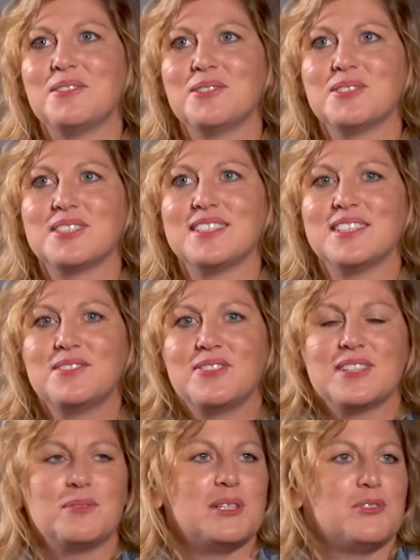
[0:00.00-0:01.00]
There was
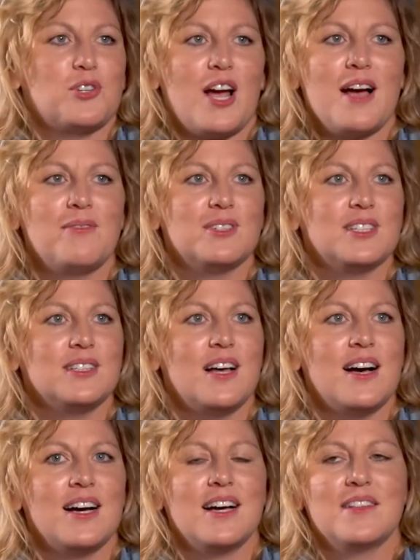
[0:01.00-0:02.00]
we'd traveled a
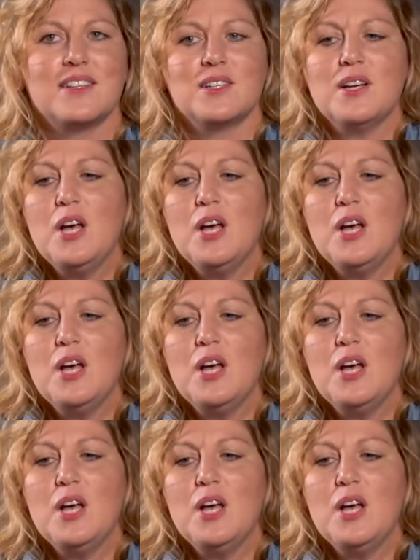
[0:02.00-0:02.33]
lot,